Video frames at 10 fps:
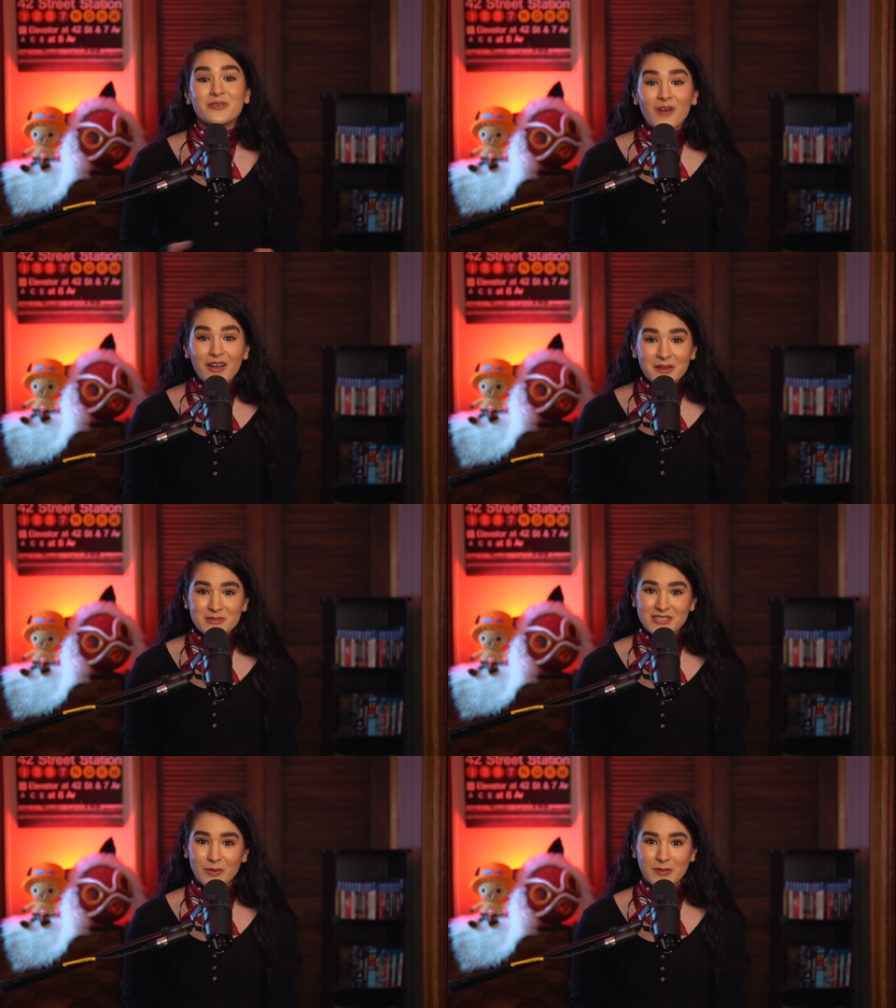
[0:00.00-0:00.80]
We've all come
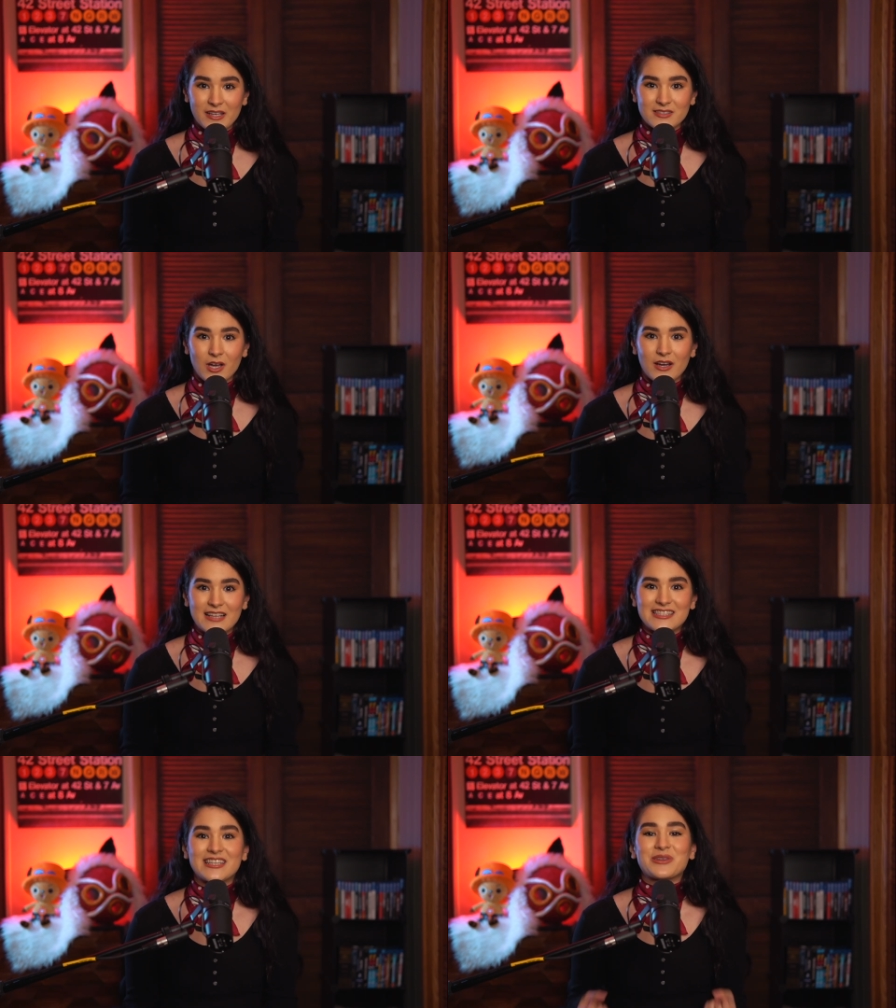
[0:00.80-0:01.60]
to know Pixar
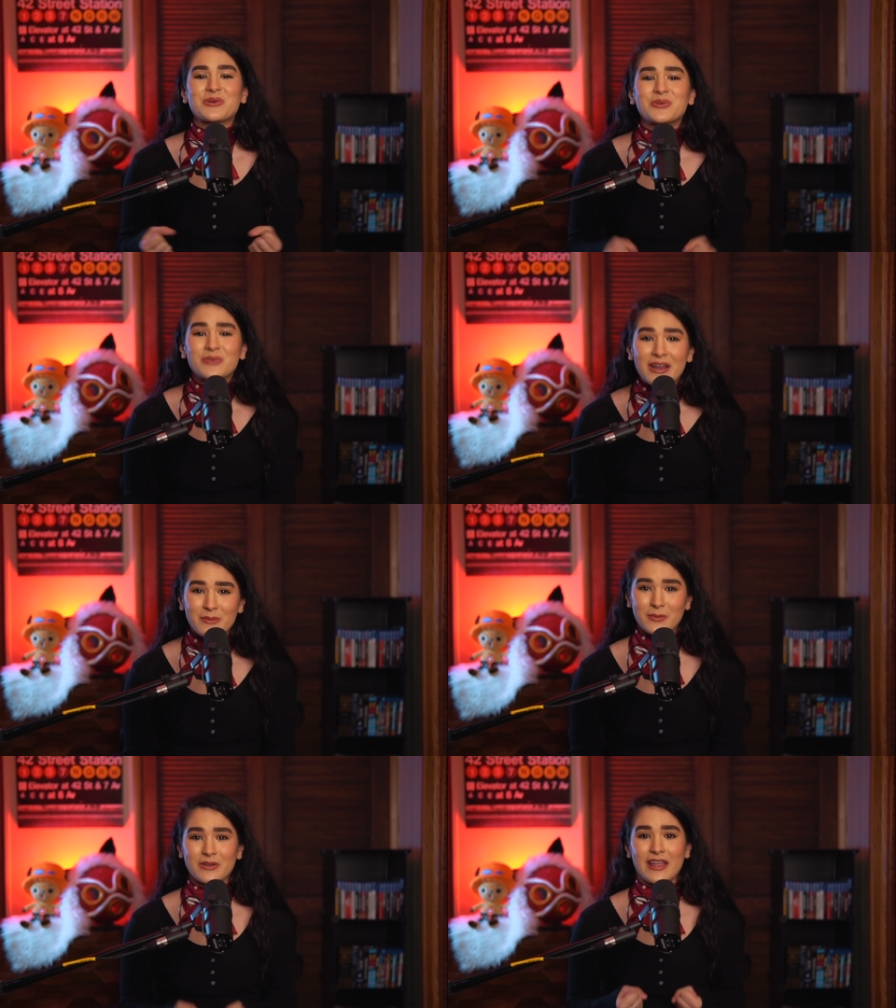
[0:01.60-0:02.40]
as an
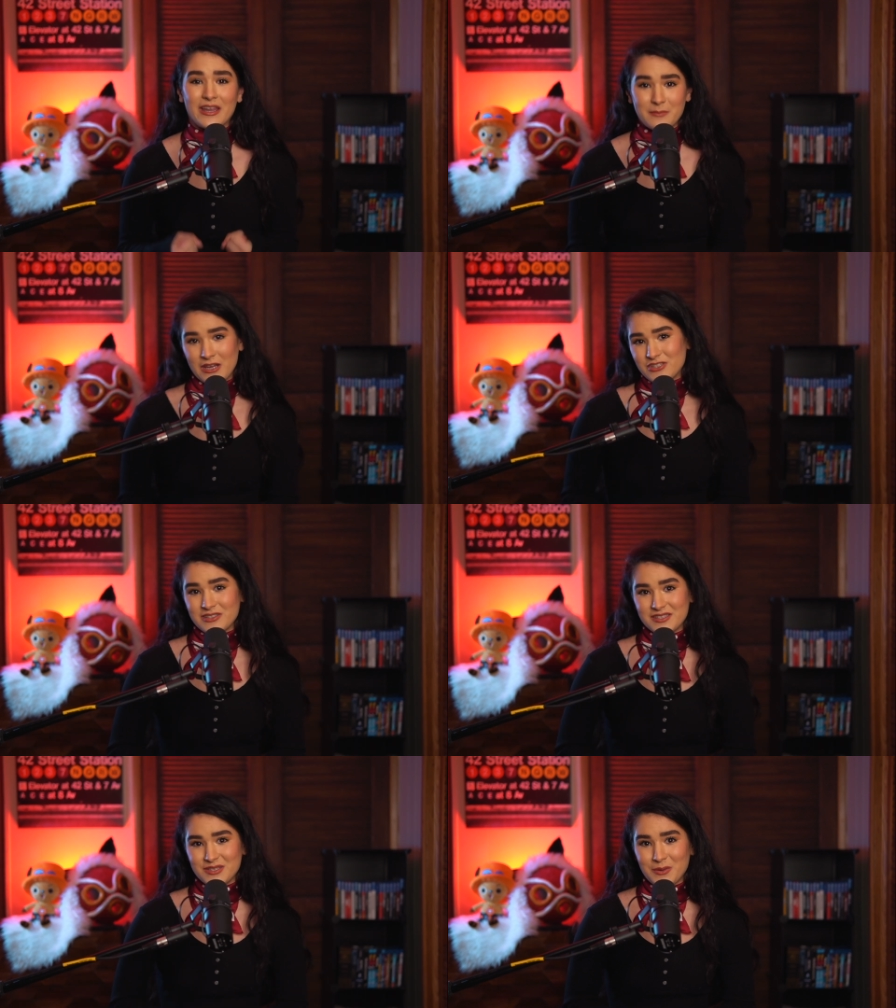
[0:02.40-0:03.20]
incredible
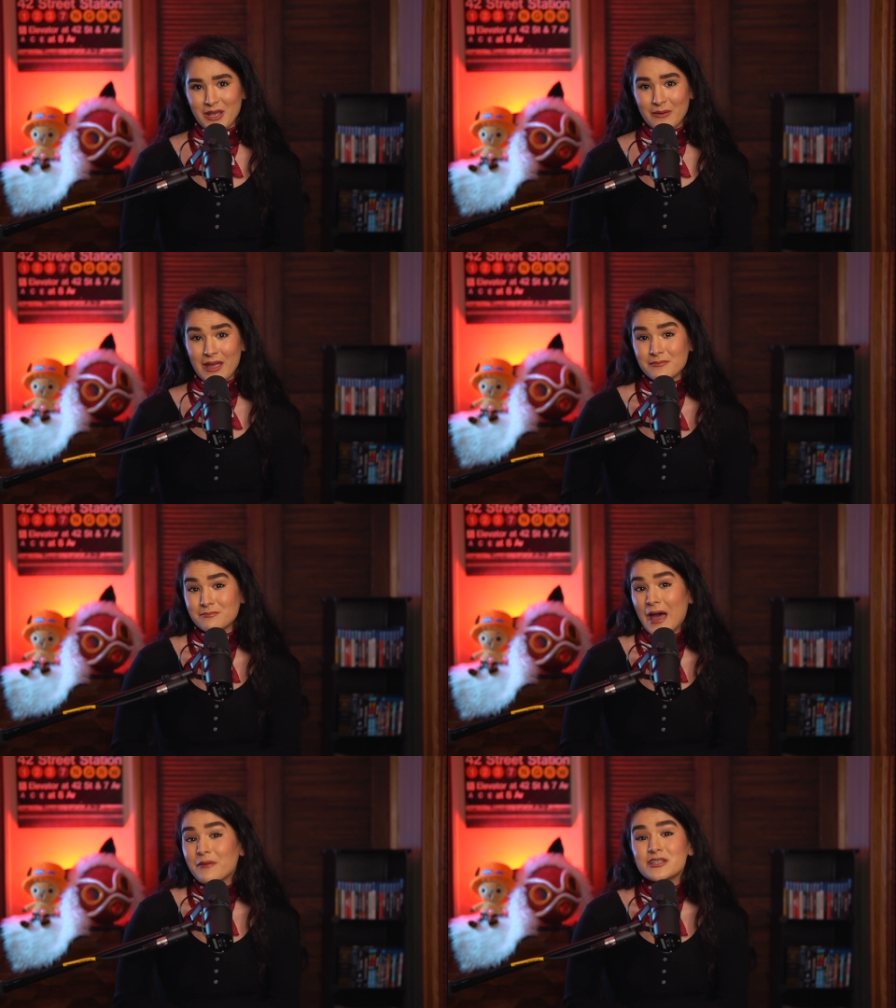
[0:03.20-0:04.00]
animation studio, and
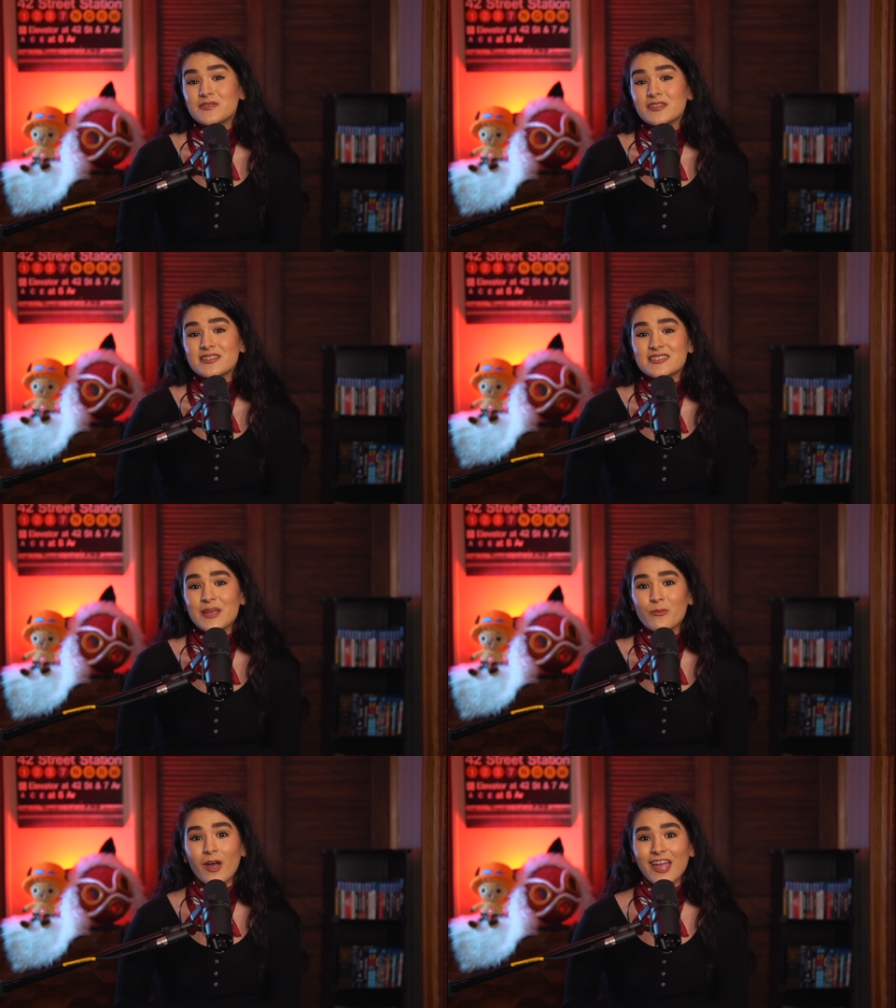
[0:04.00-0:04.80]
Powers felt the
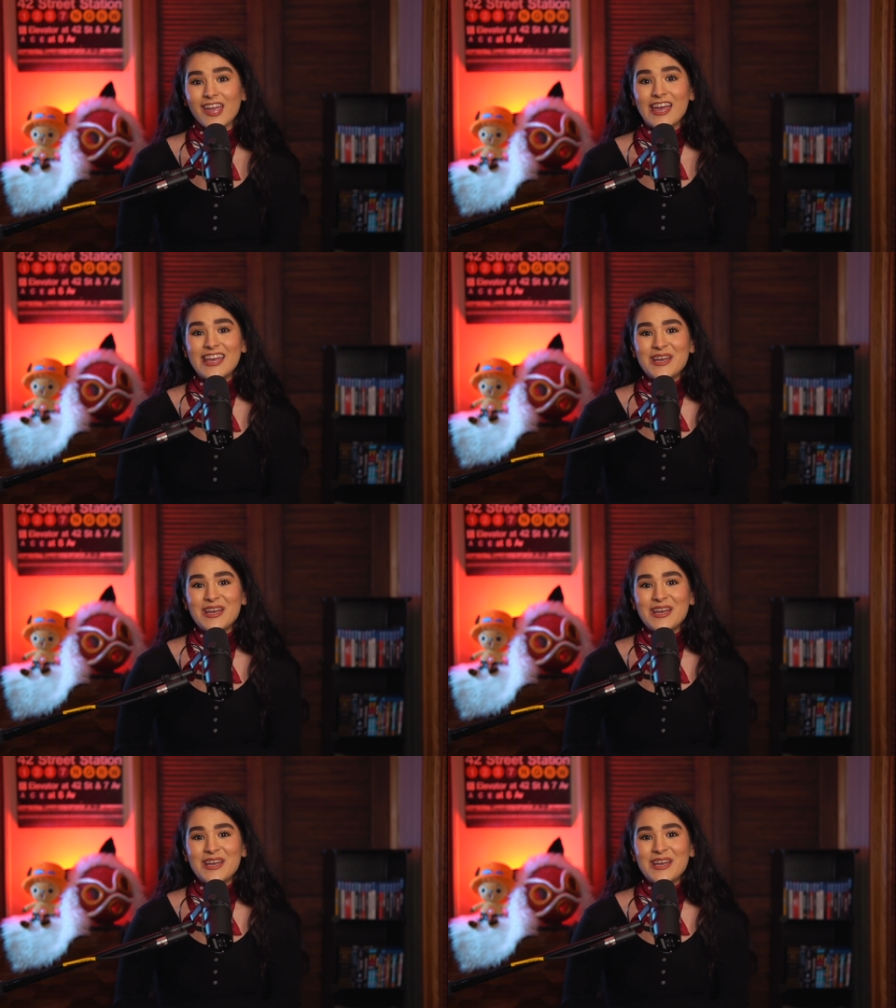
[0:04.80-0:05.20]
same way.